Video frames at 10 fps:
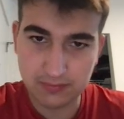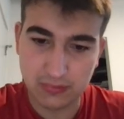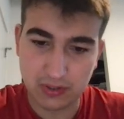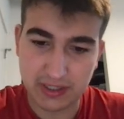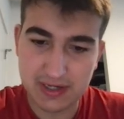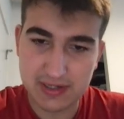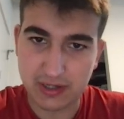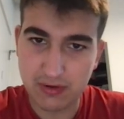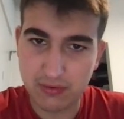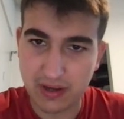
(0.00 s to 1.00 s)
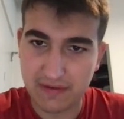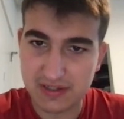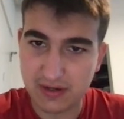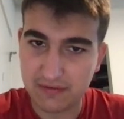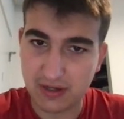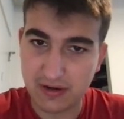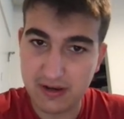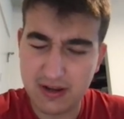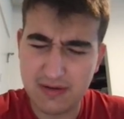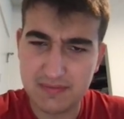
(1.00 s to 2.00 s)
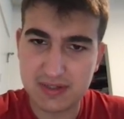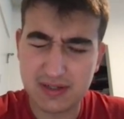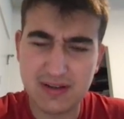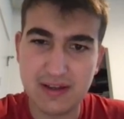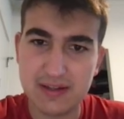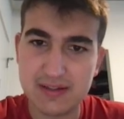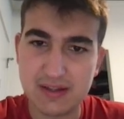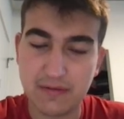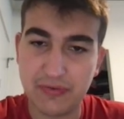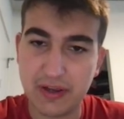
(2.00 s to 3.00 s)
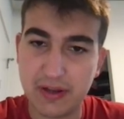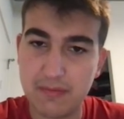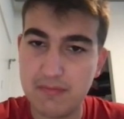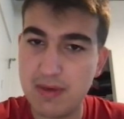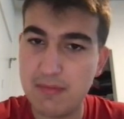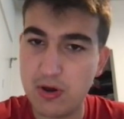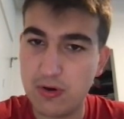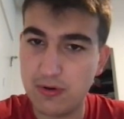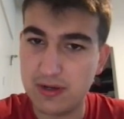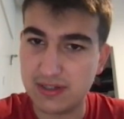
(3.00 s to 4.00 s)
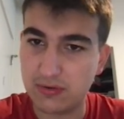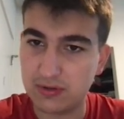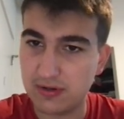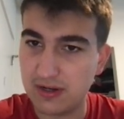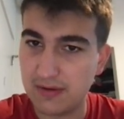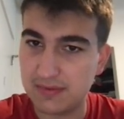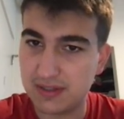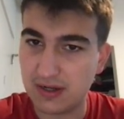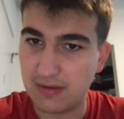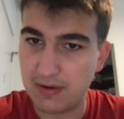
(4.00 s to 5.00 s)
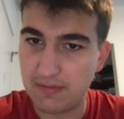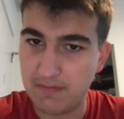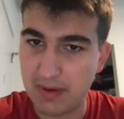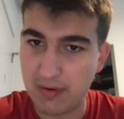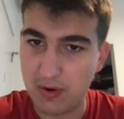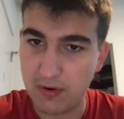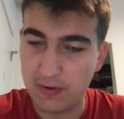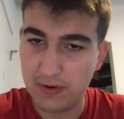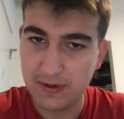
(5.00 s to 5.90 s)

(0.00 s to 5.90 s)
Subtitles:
Okay, so here we'll have self.nums and self.memo is equal to nums, comma, memo.